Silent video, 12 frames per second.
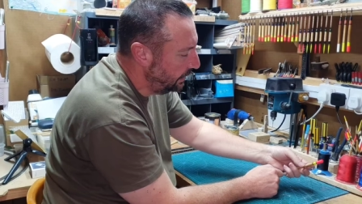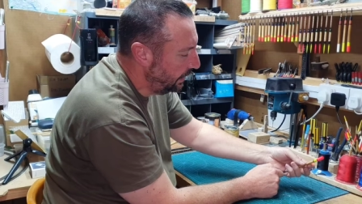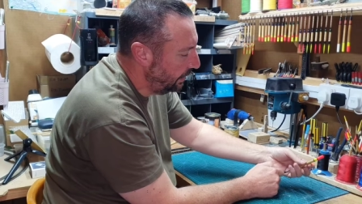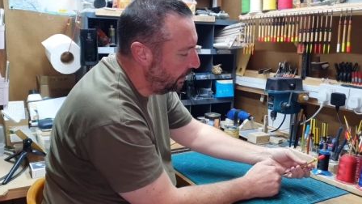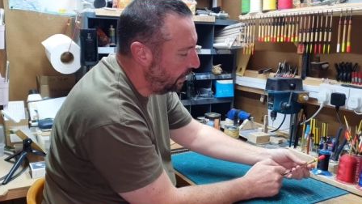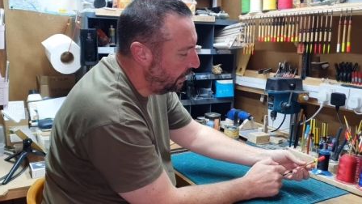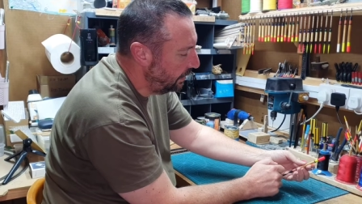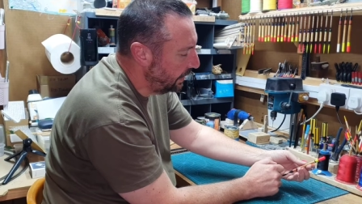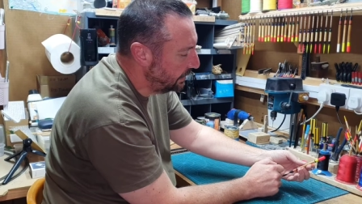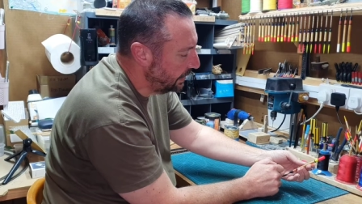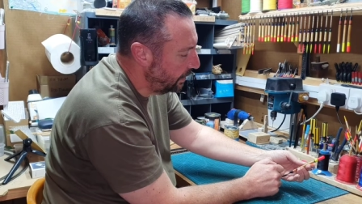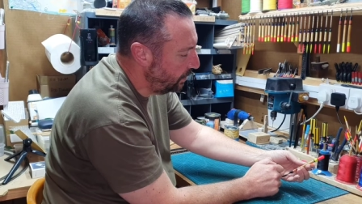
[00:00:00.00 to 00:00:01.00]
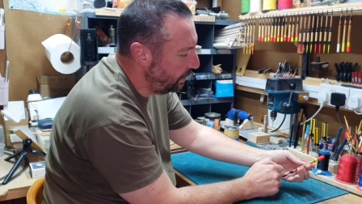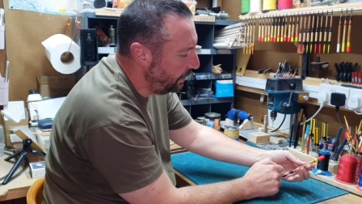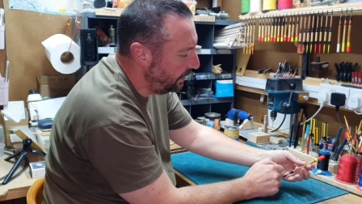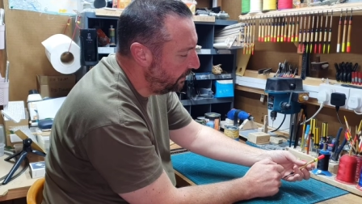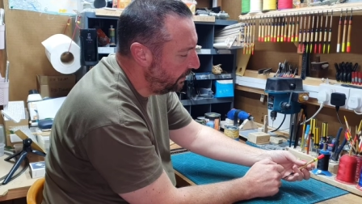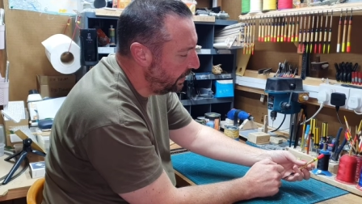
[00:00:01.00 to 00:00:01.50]
And there we are. That's our
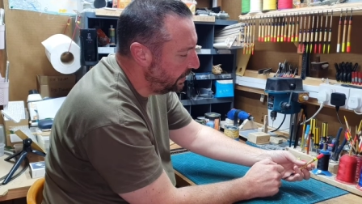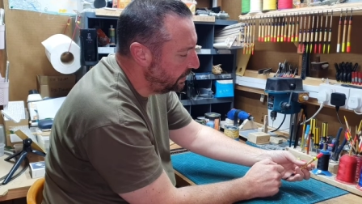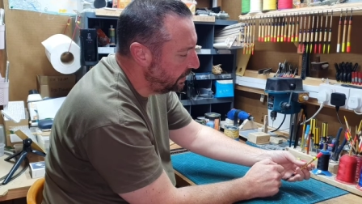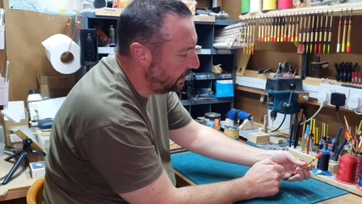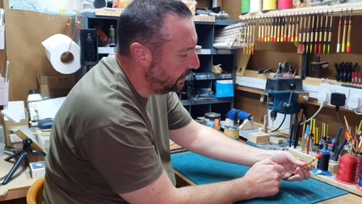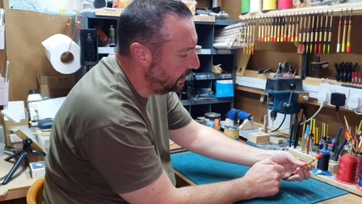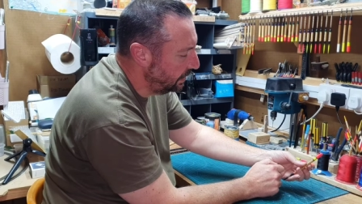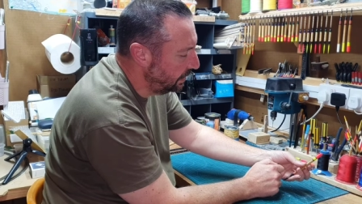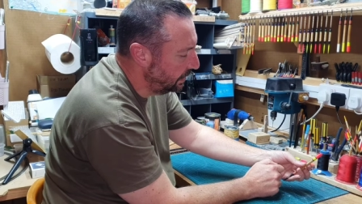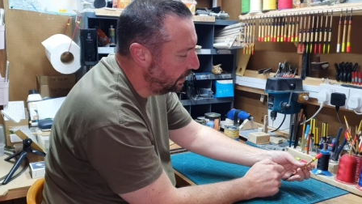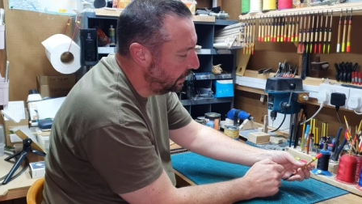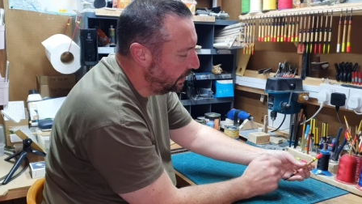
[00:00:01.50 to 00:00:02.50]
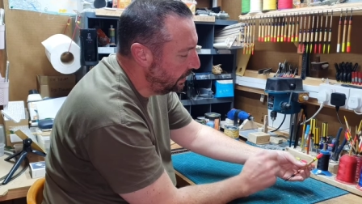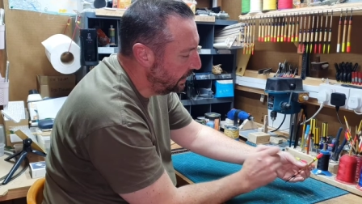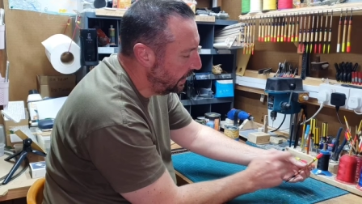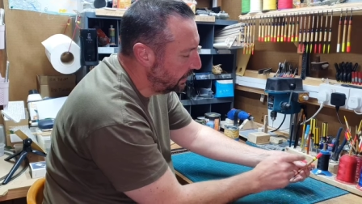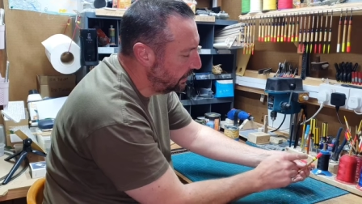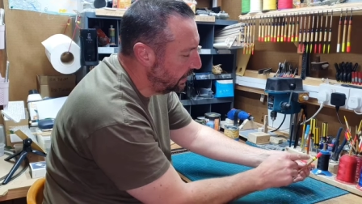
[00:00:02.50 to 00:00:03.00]
whipping finished.
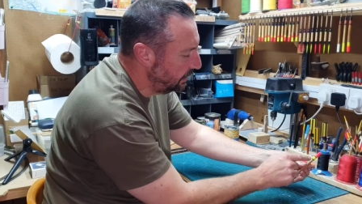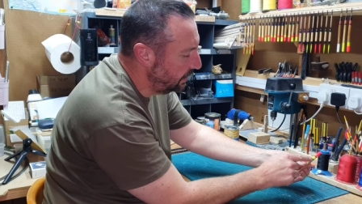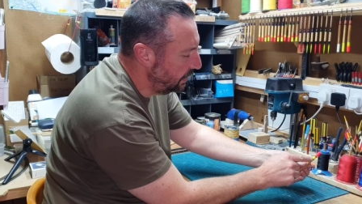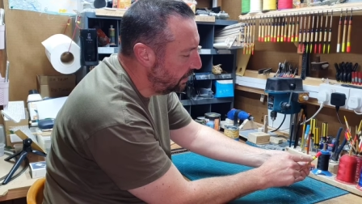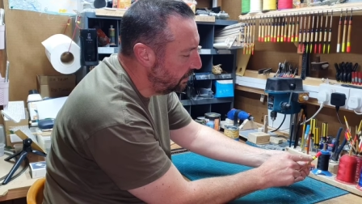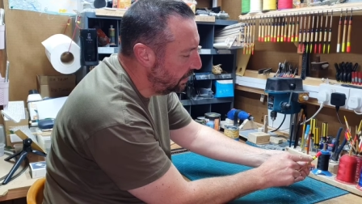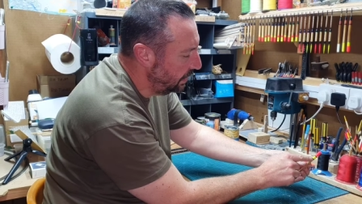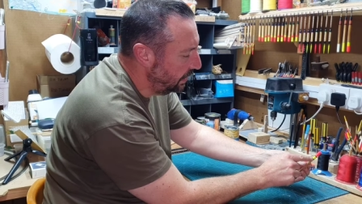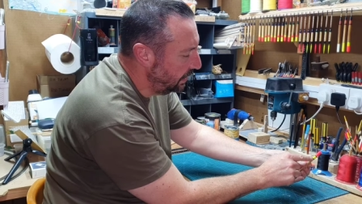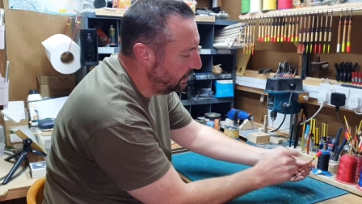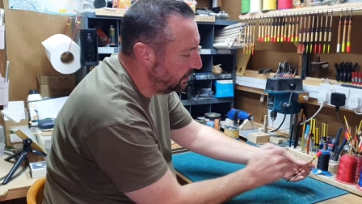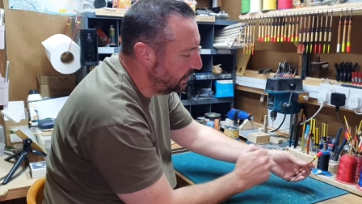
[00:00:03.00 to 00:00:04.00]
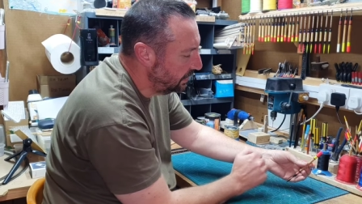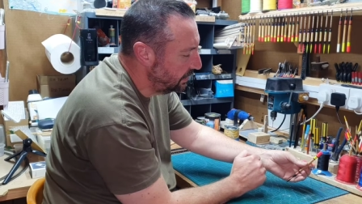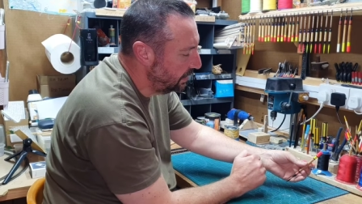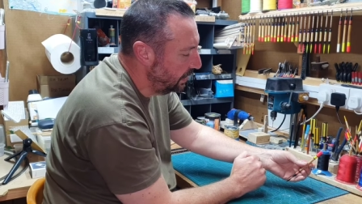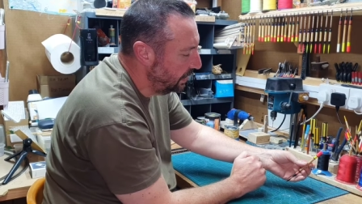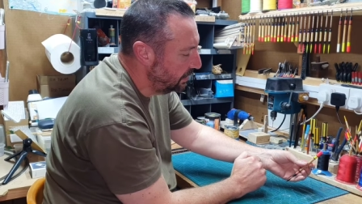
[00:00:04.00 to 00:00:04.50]
The next thing to do is
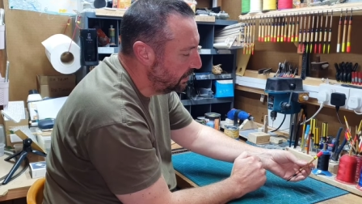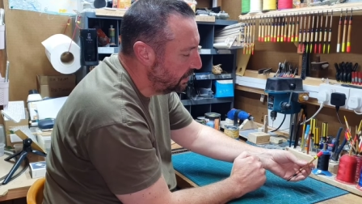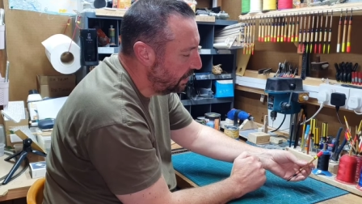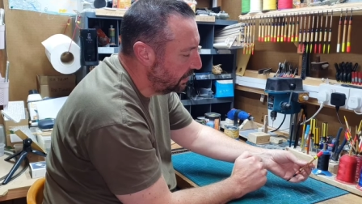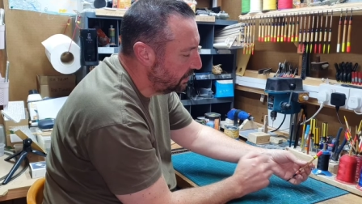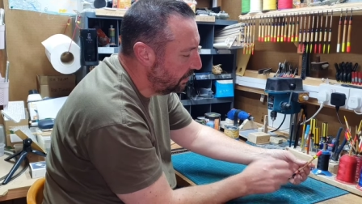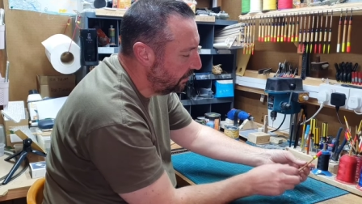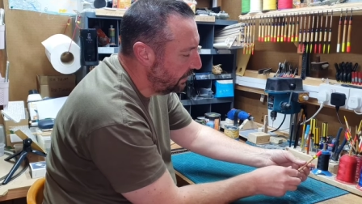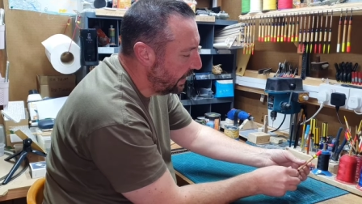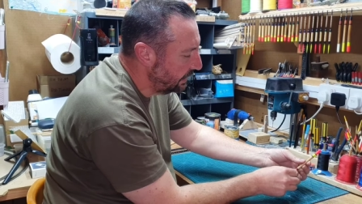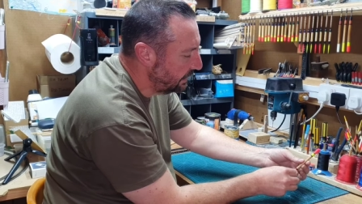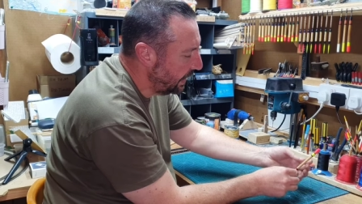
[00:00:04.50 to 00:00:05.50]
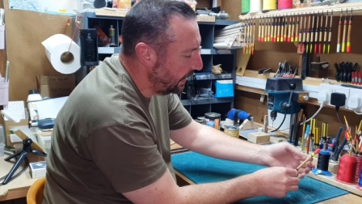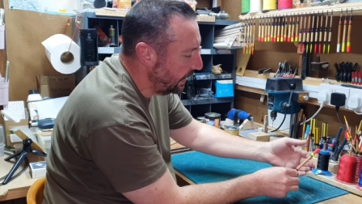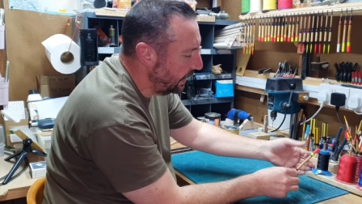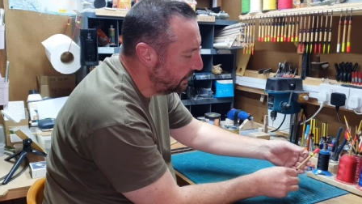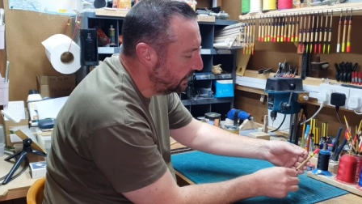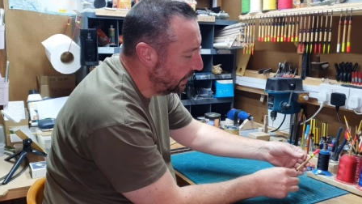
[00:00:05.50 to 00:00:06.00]
just slice off that tag
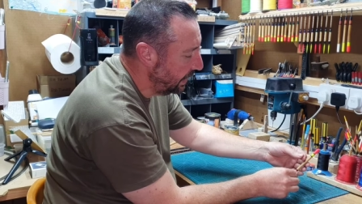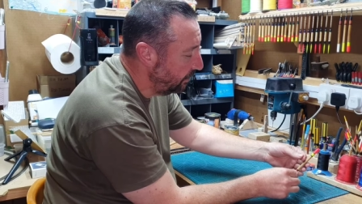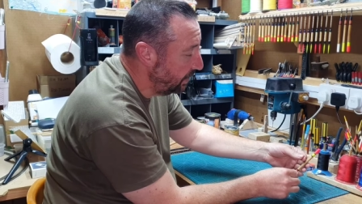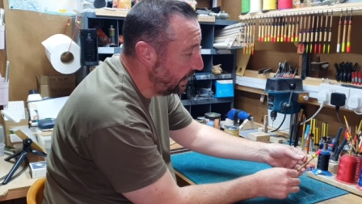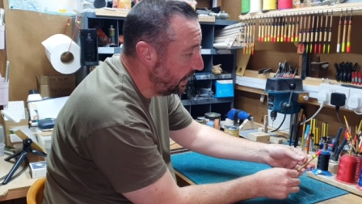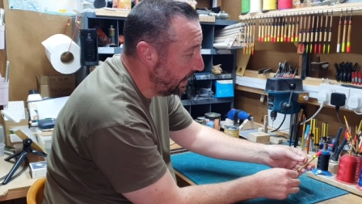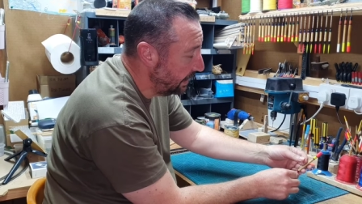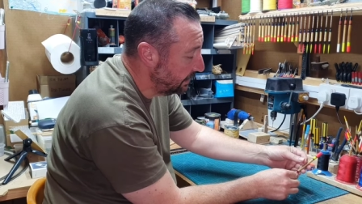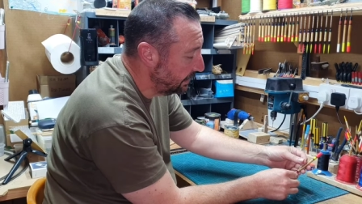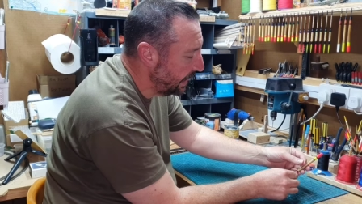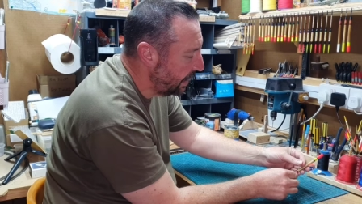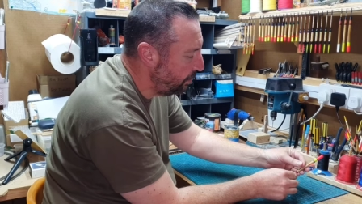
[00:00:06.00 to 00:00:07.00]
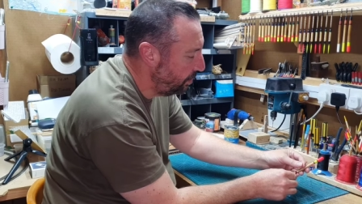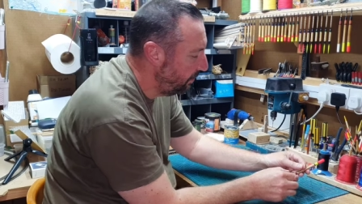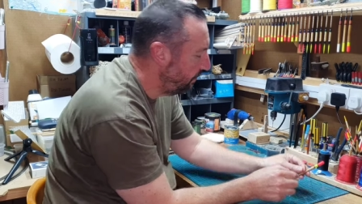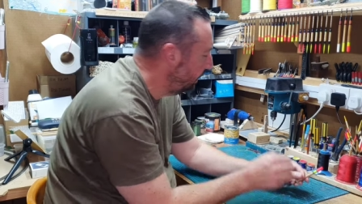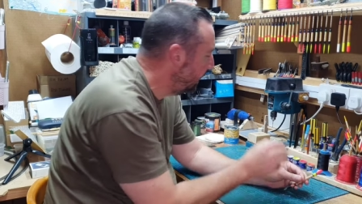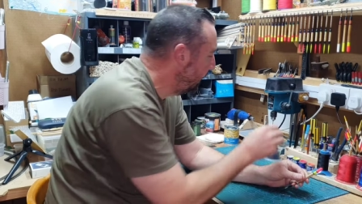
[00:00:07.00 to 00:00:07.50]
end. Again, we need our
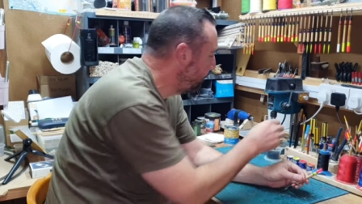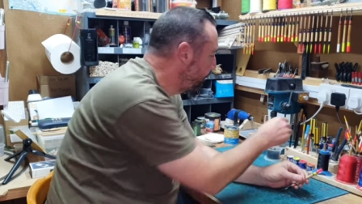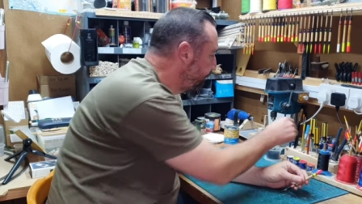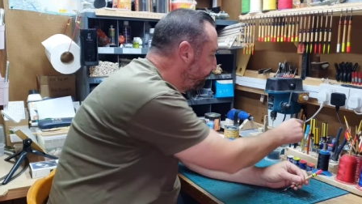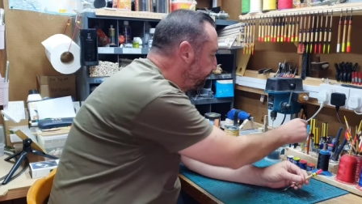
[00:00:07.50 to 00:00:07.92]
scalpel for that.